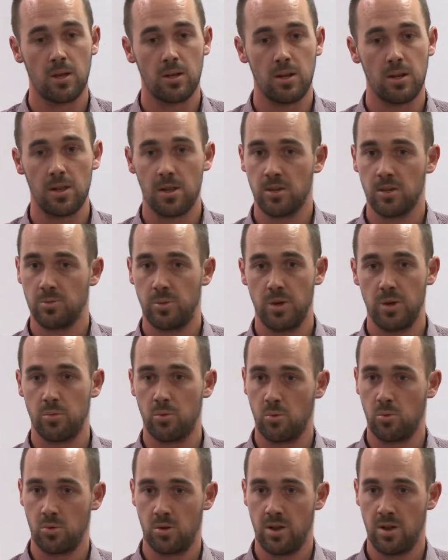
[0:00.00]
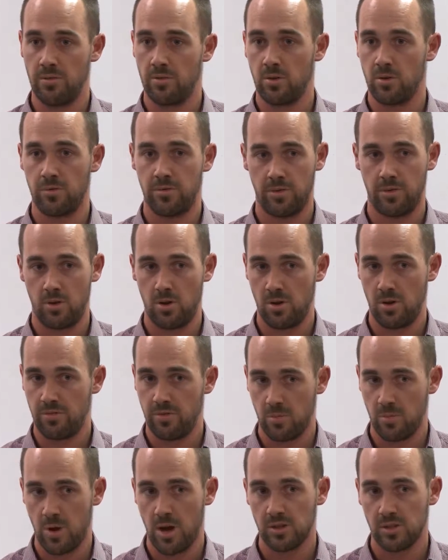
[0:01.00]
Now, those people would never have heard
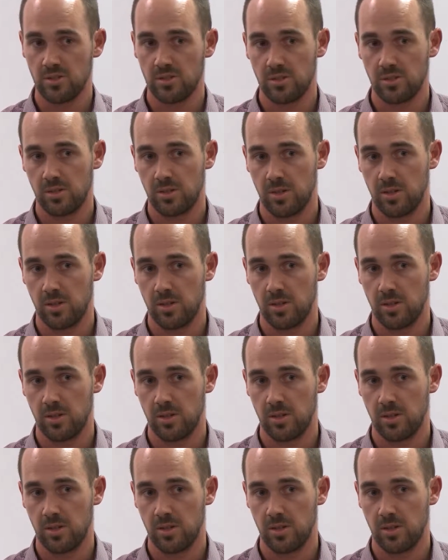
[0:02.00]
from us